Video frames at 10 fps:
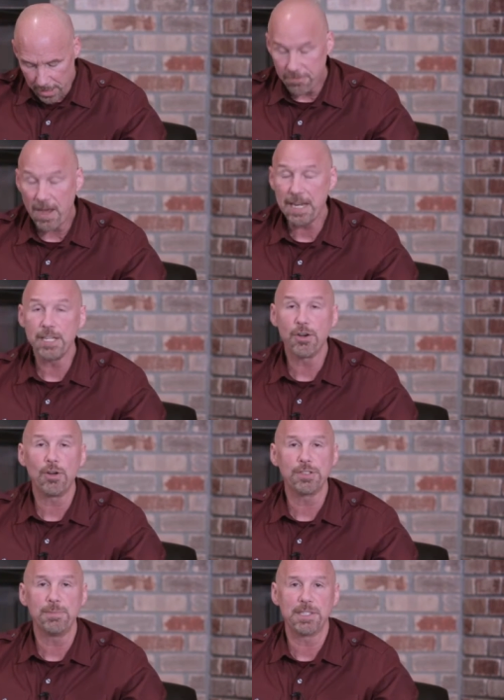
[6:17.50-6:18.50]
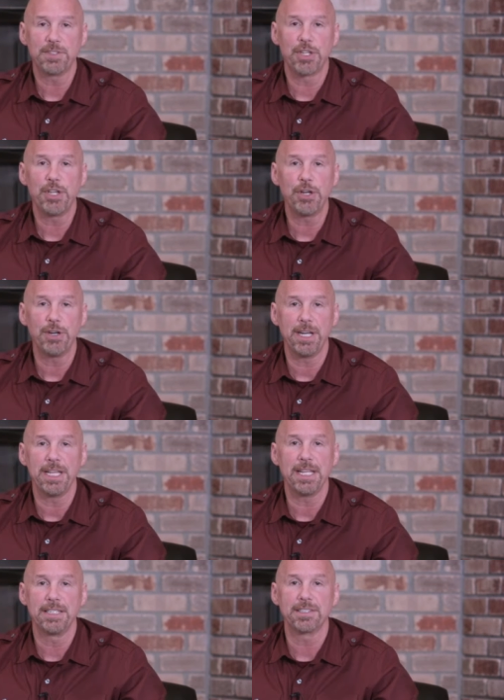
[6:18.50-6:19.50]
Finding your ultimate
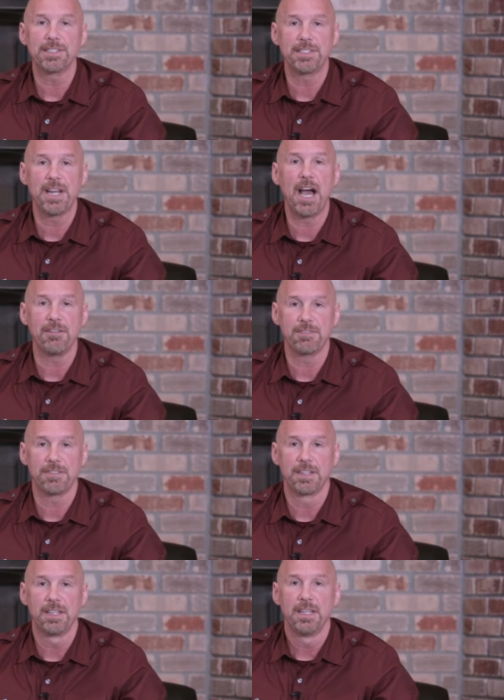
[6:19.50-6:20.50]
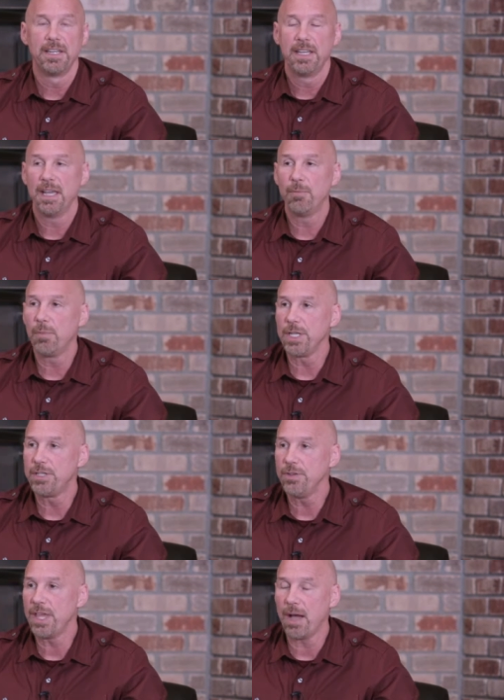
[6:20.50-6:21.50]
security in stuff. And when we
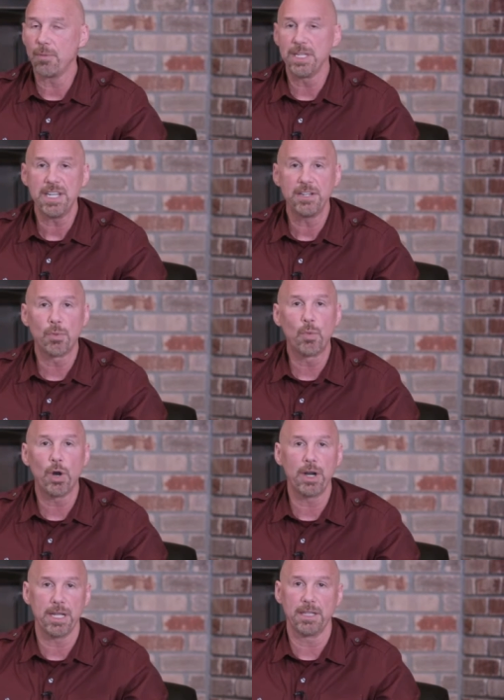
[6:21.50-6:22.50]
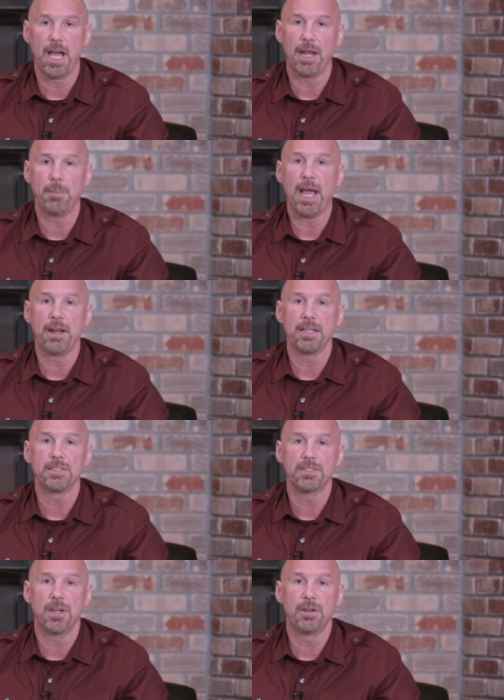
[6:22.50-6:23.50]
do that, we tend to worry a lot about it.
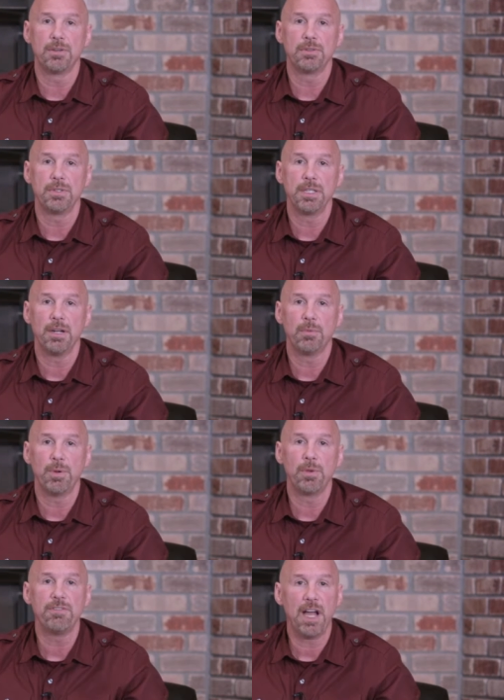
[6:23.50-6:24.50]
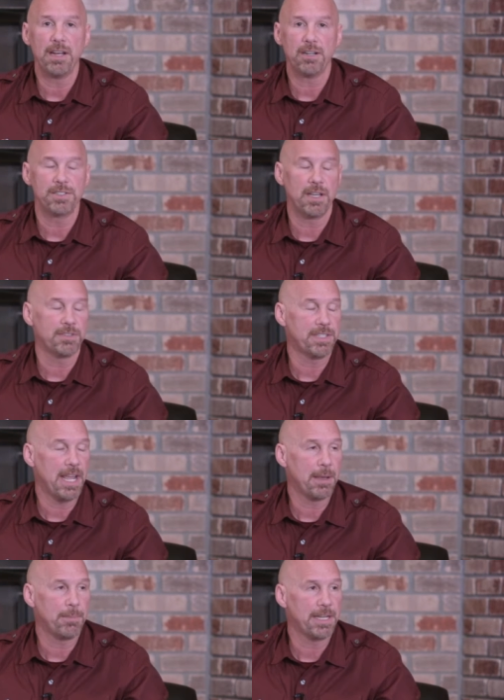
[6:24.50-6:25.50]
So, when we find ourselves
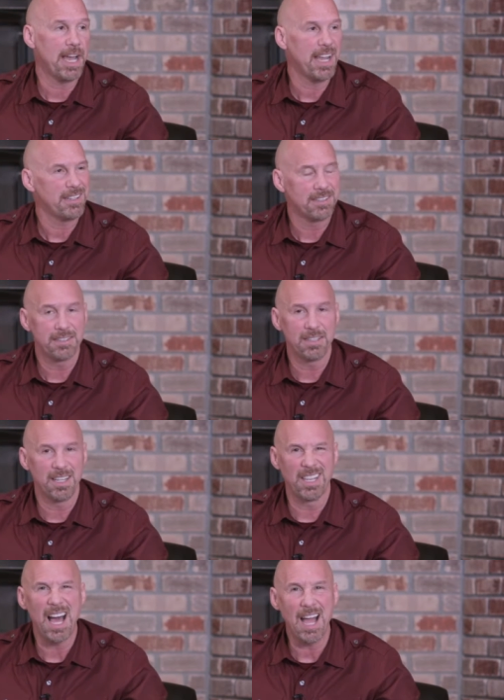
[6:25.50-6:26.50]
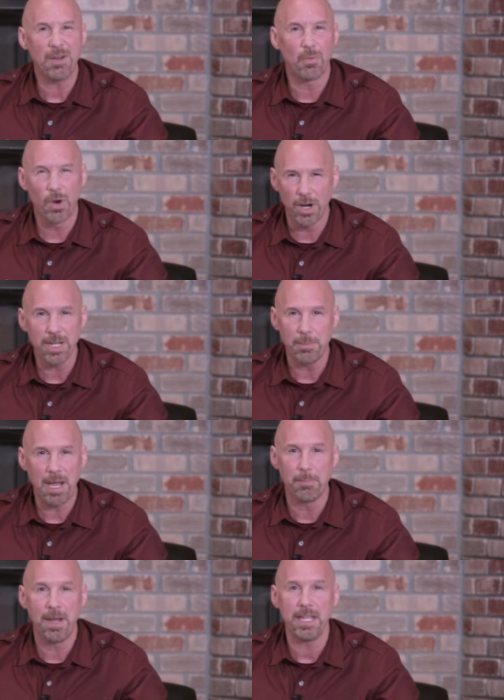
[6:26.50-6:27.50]
staying up at night a lot, worrying
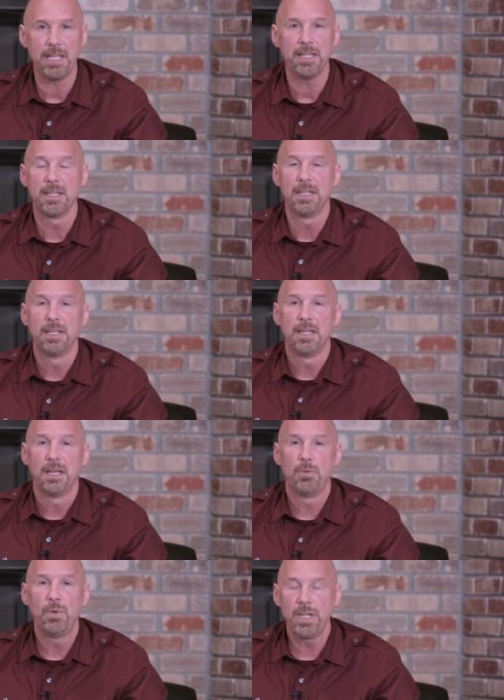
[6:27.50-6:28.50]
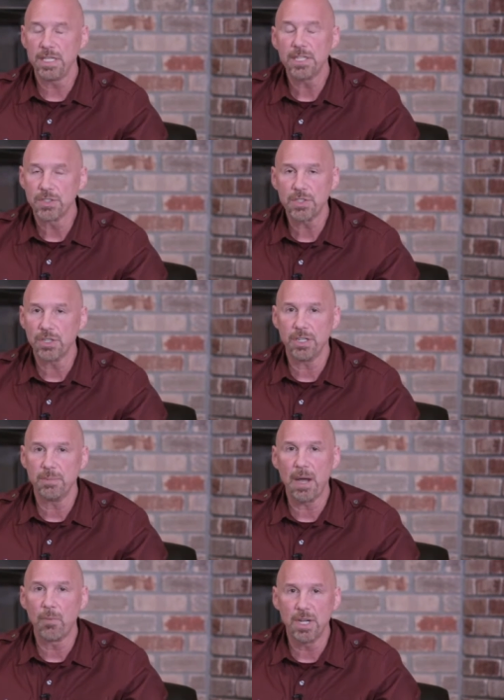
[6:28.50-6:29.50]
about money, really concerned
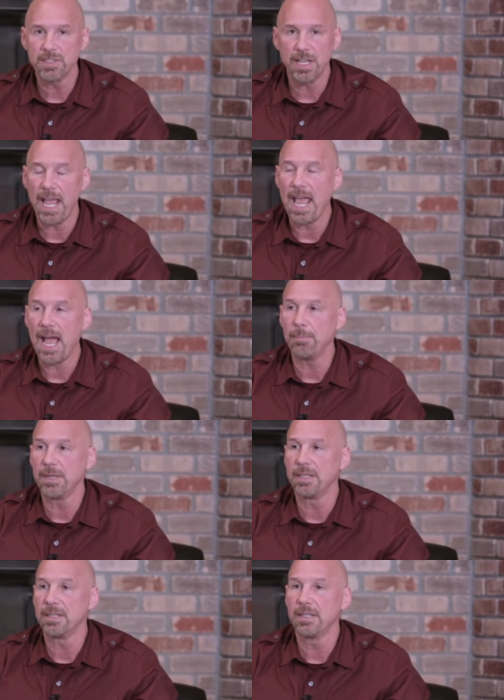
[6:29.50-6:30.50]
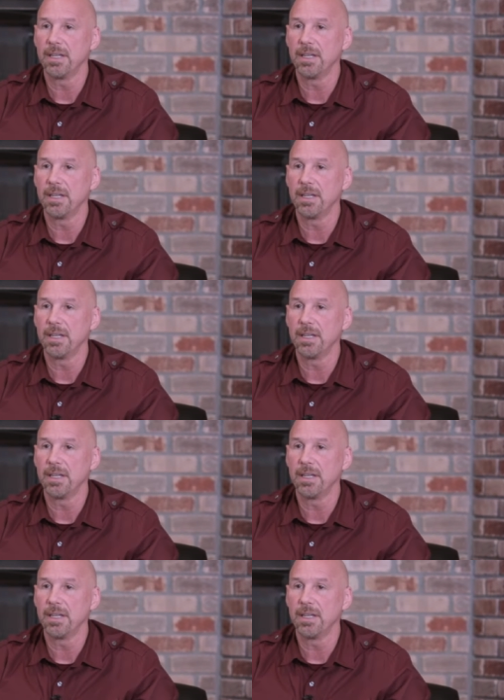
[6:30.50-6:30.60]
about what's going to happen.